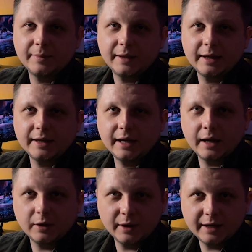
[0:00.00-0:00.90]
And
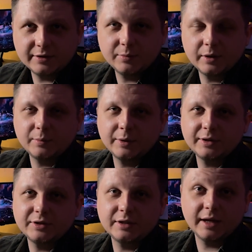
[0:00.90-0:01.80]
now, as
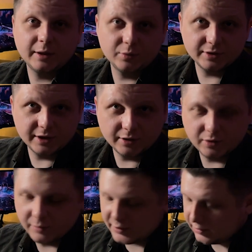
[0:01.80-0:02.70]
promised, I will tell you
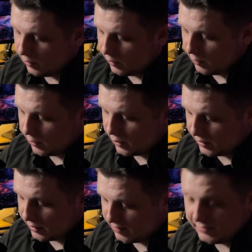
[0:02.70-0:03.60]
about the cool
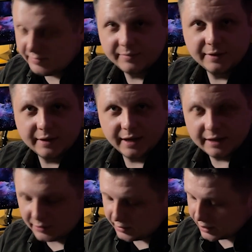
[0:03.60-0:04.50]
brush. I
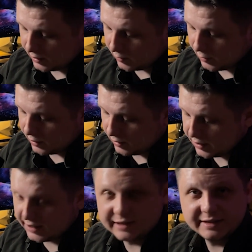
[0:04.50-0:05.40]
created a brush
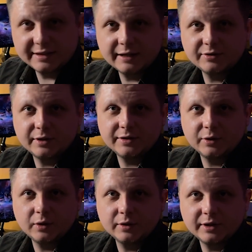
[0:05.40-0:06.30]
that desaturates
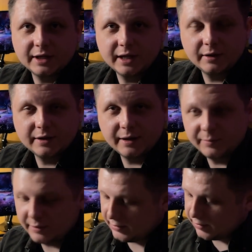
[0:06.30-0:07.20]
all the colored
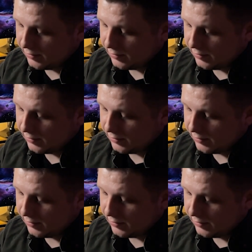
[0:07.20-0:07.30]
elements.